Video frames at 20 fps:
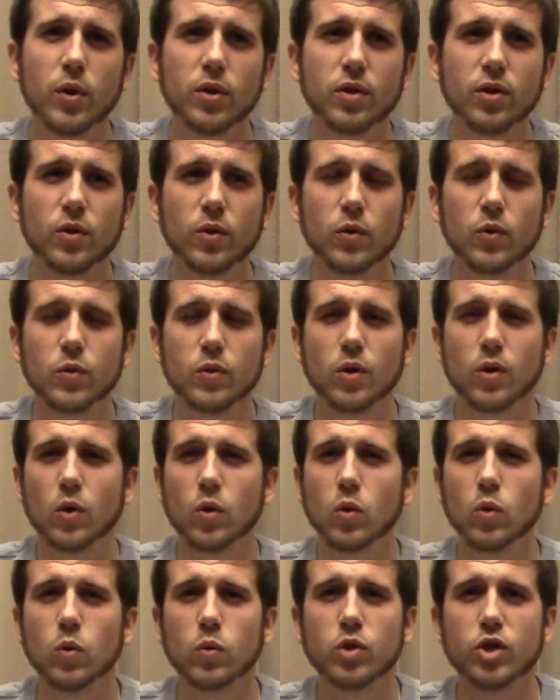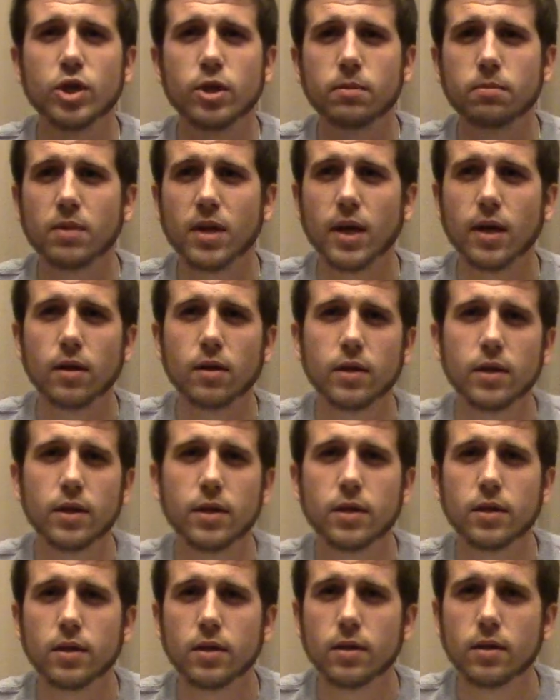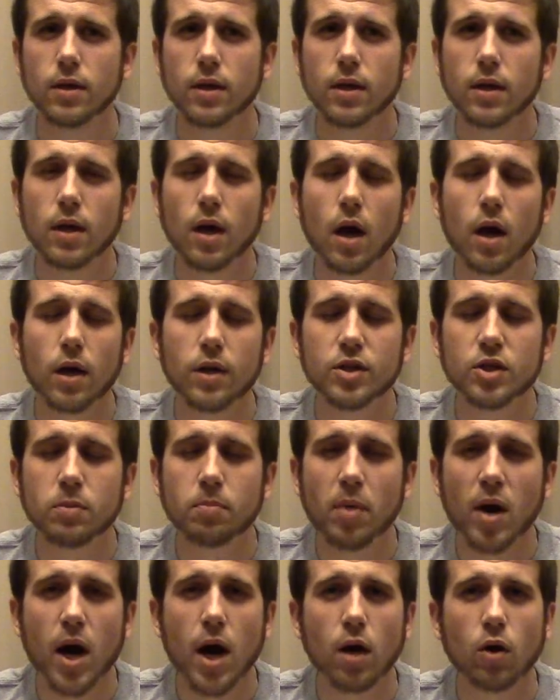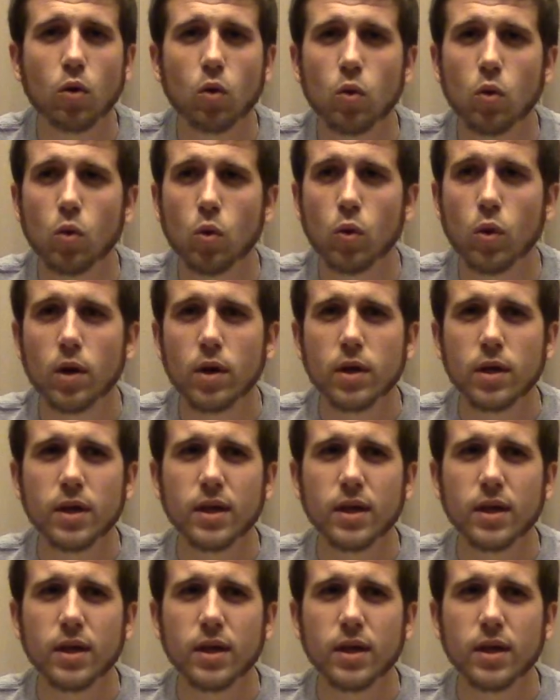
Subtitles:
and the whole Chip Kelly debacle.